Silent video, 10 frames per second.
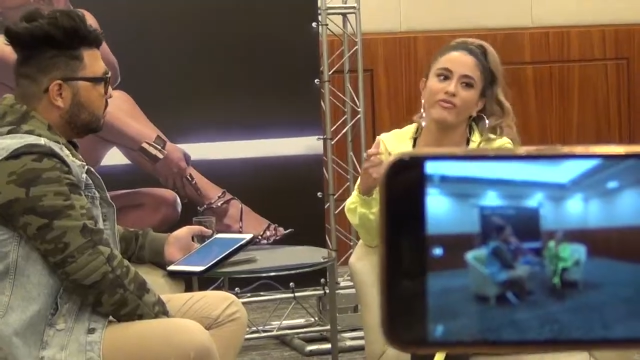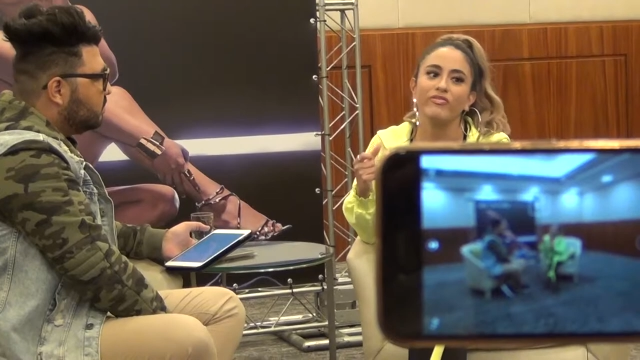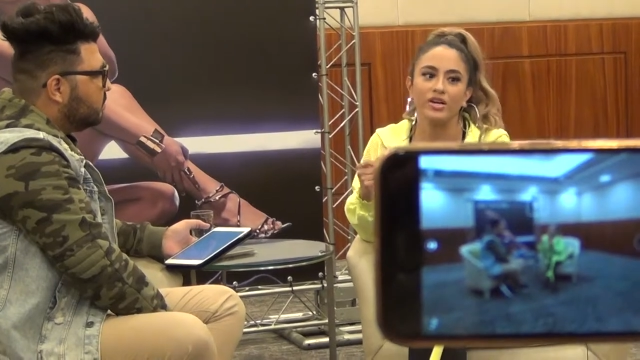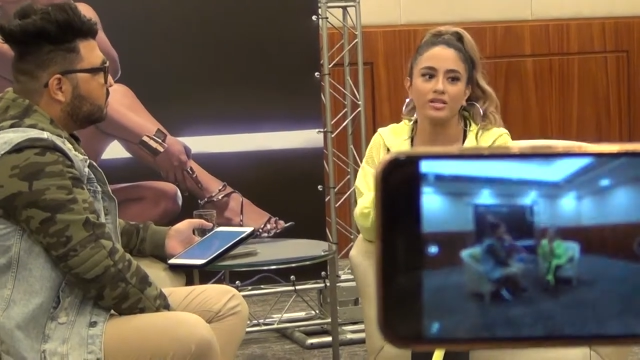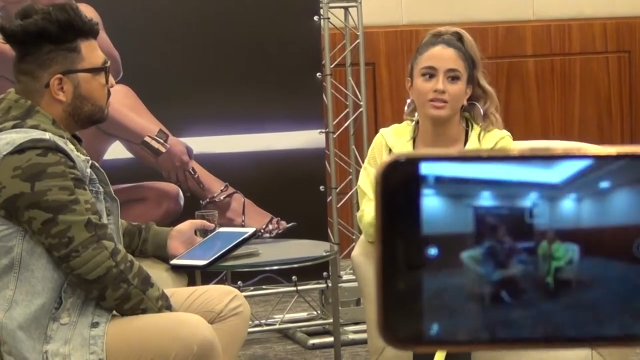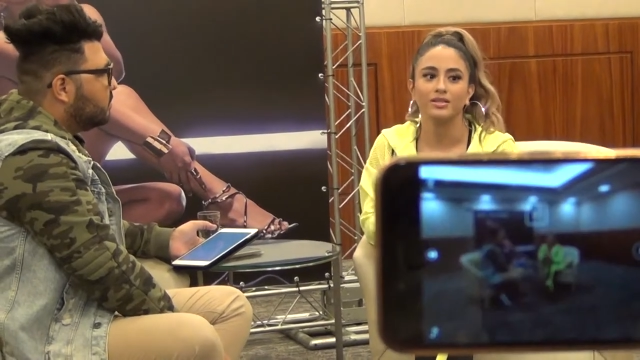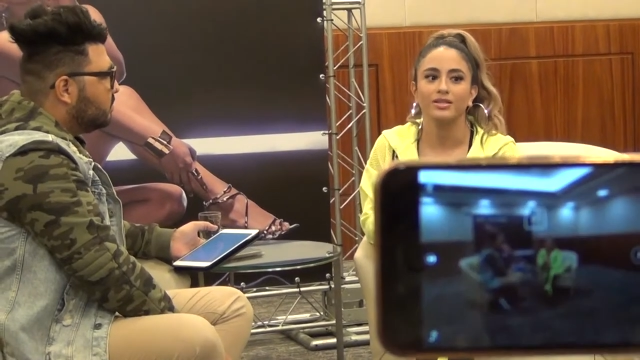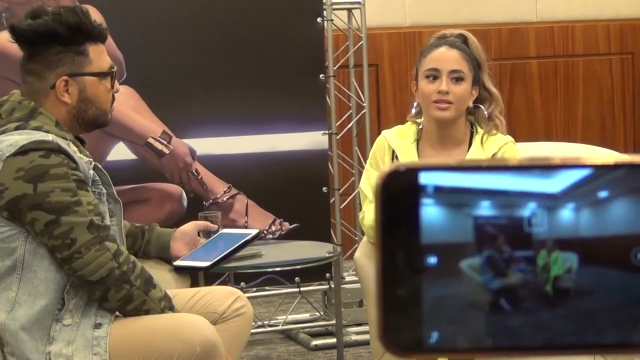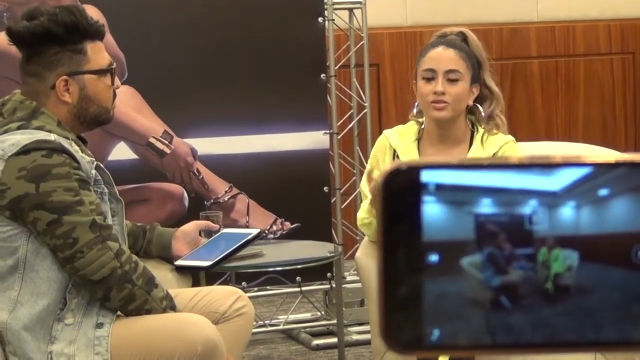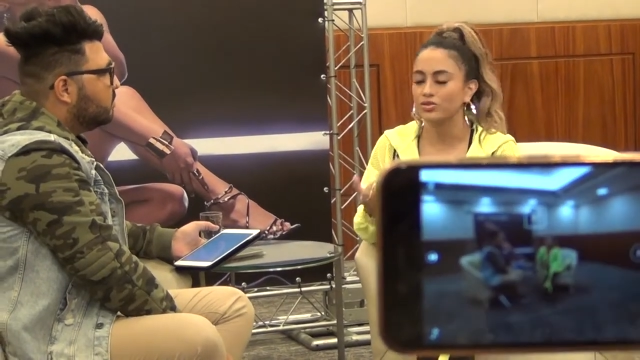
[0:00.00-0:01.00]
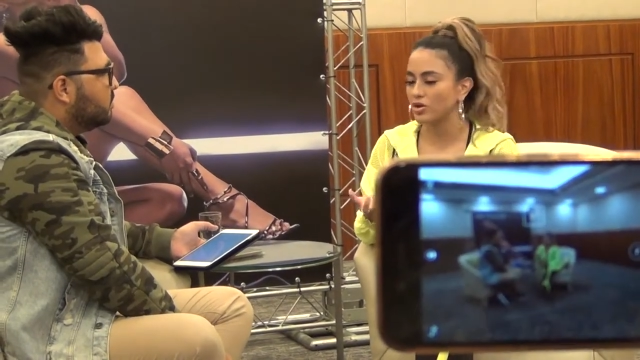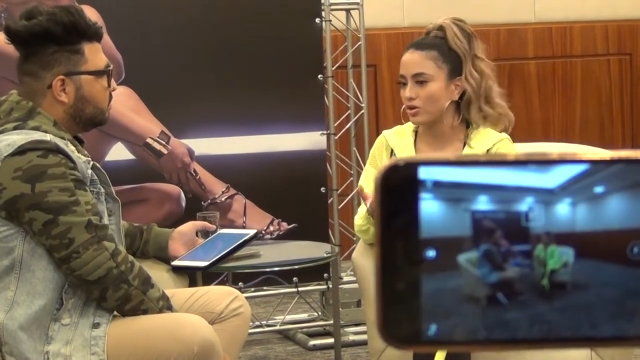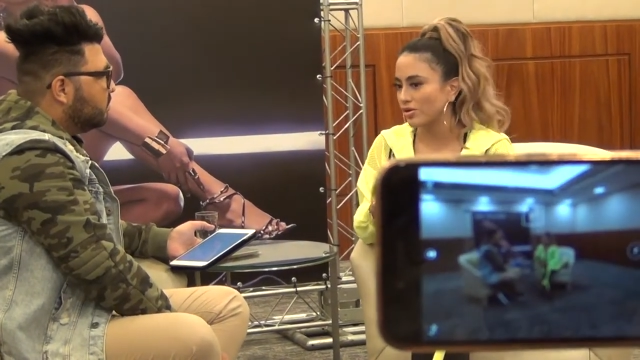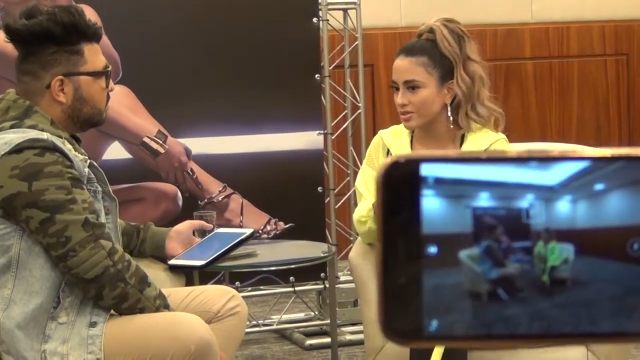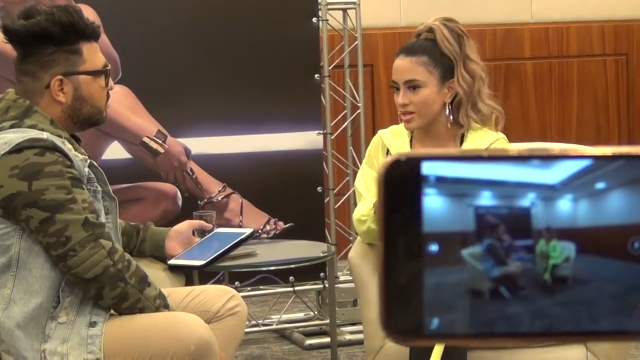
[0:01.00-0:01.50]
Speaker 1: fun
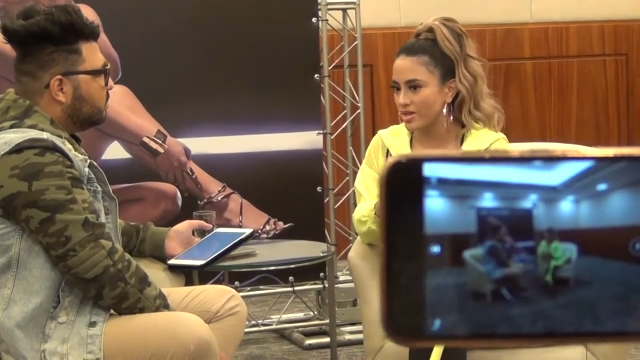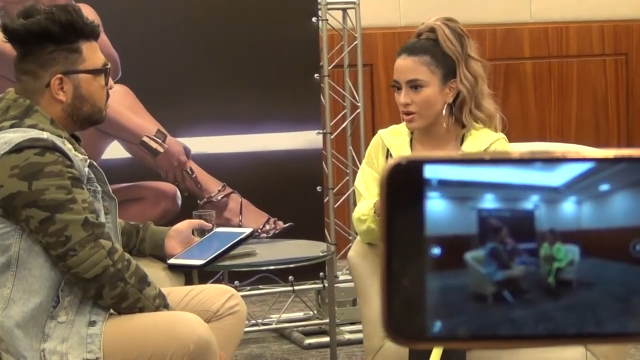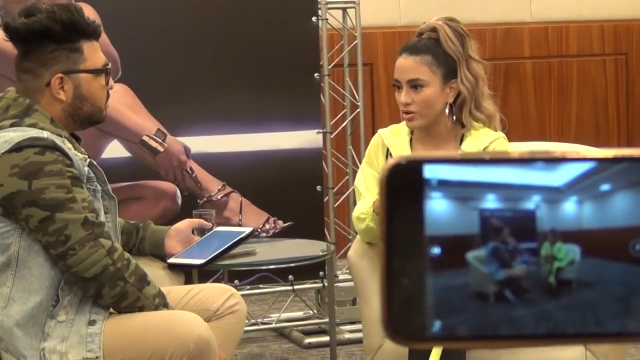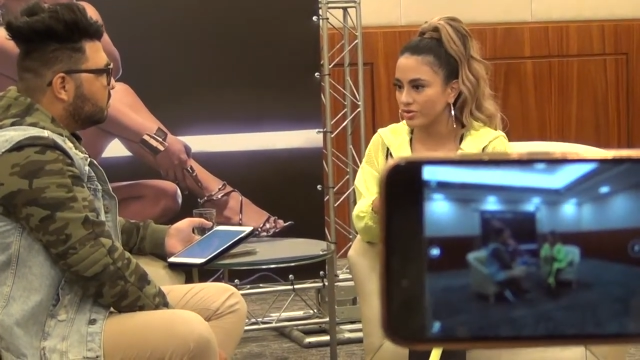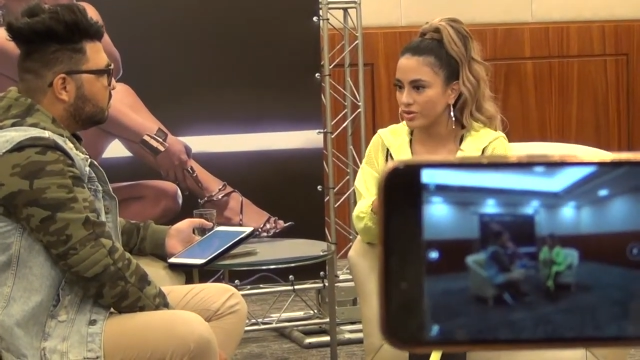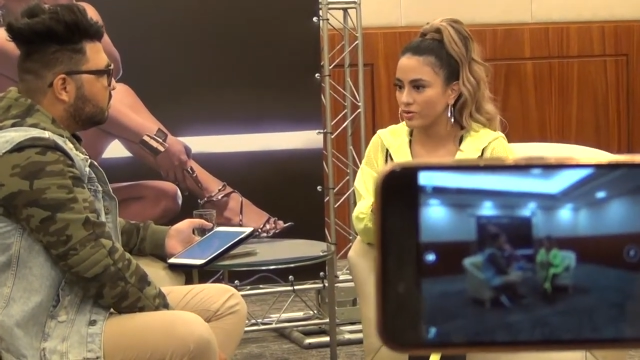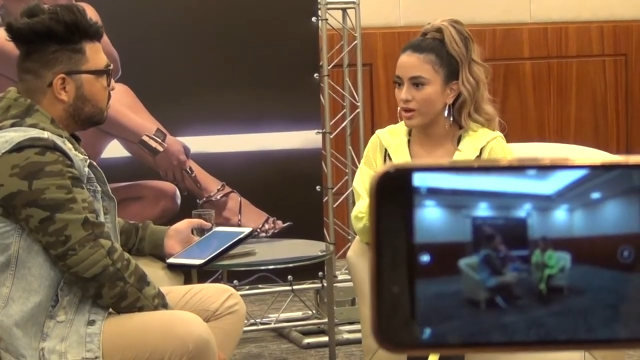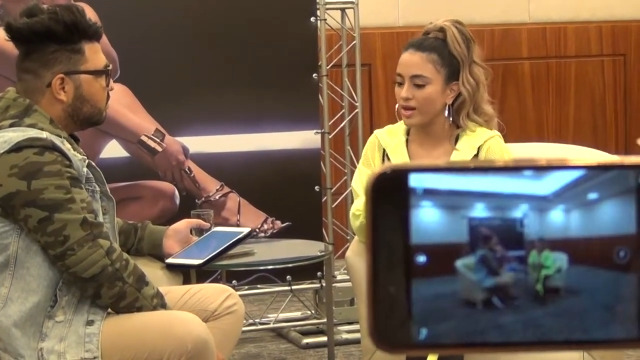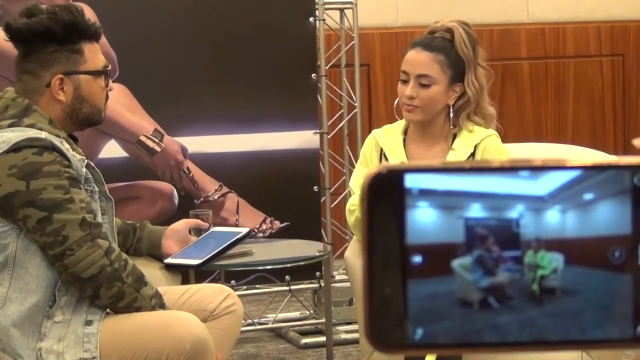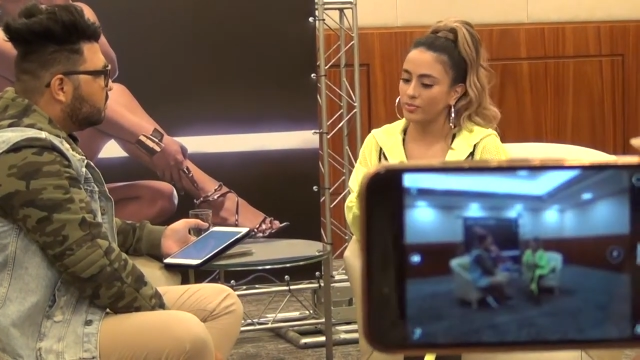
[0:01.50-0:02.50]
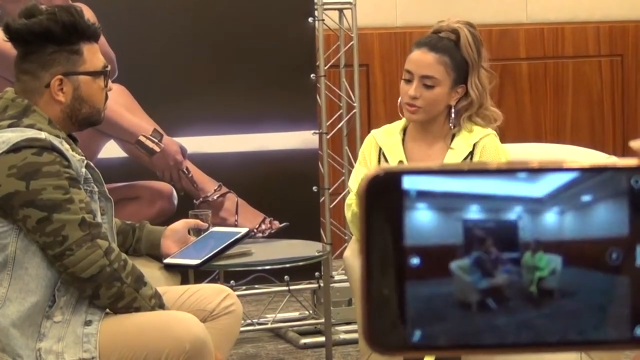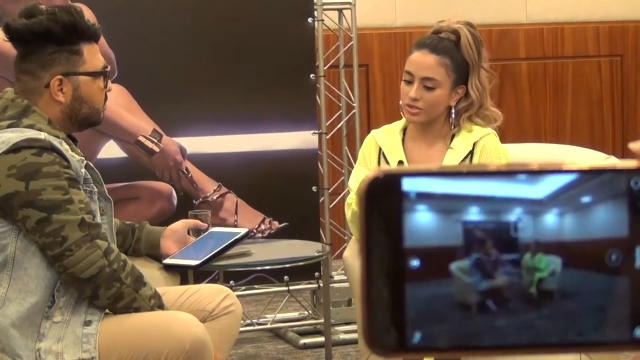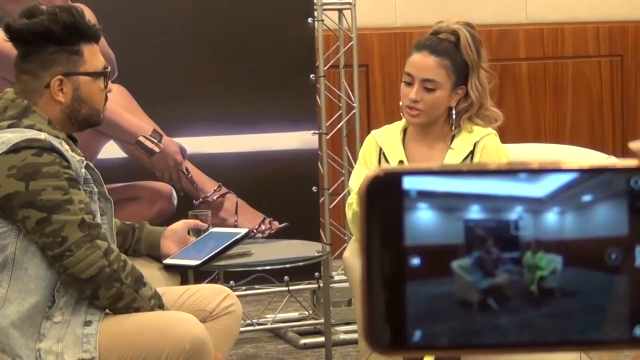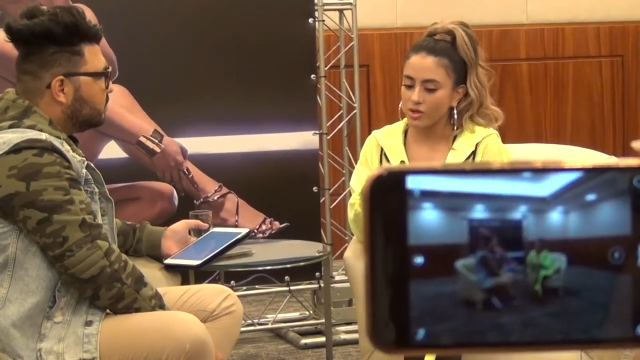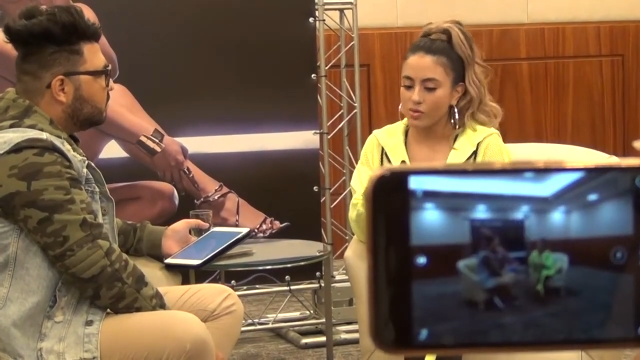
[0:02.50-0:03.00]
songs and then also kind of more
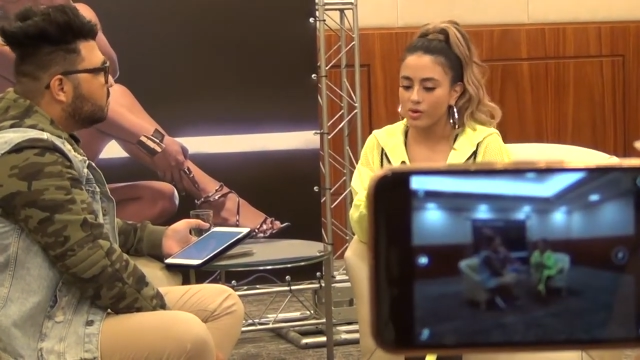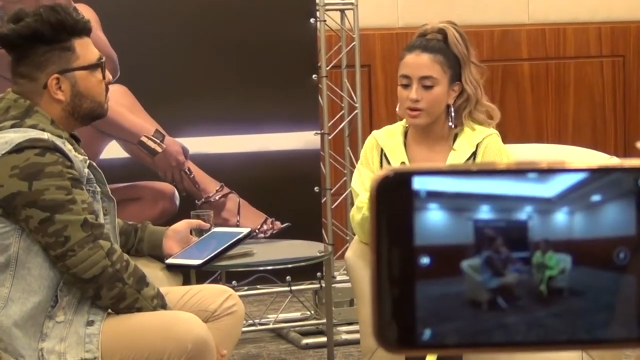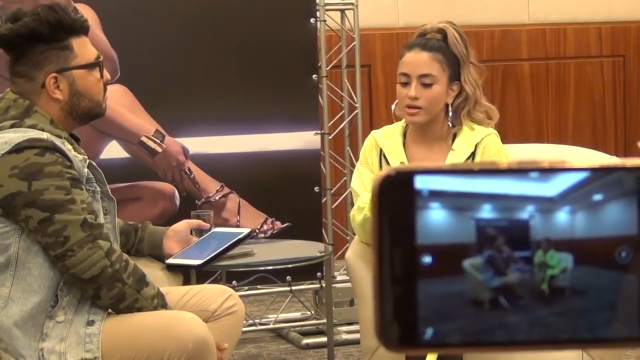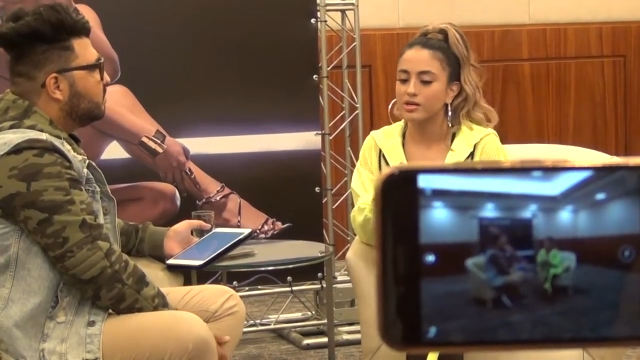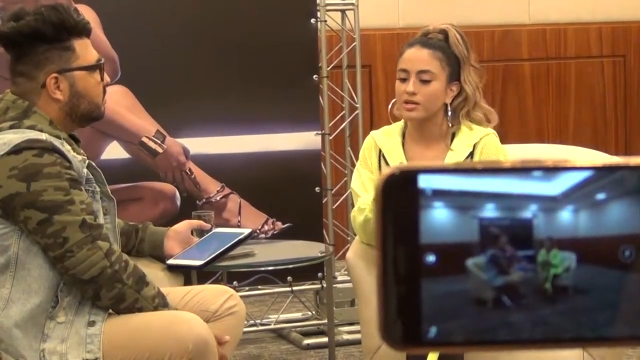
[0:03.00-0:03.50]
slower,